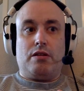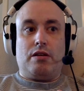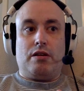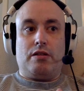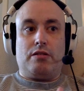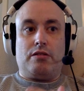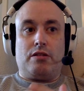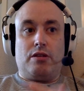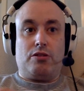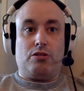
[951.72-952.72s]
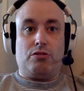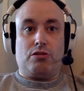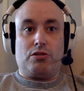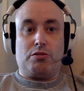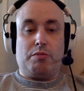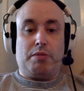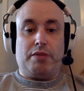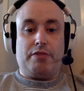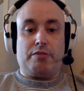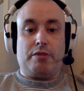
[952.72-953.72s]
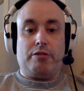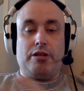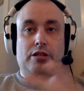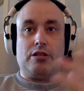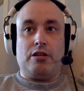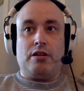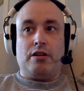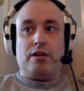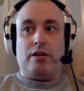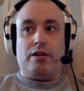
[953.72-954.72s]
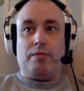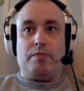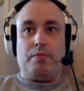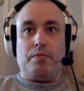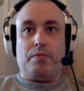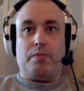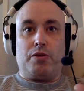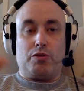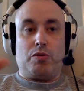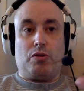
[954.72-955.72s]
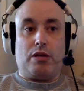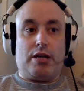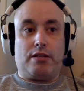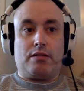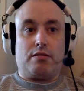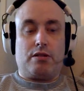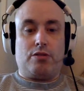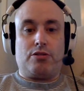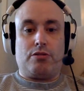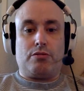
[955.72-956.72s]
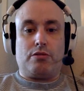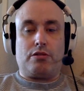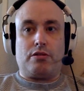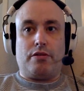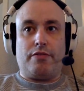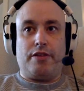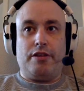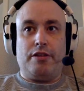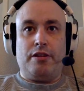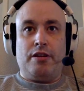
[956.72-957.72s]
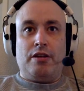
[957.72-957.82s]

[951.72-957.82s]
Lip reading: and her 2 sons from a previous marriage, because we all had consoles and stuff, and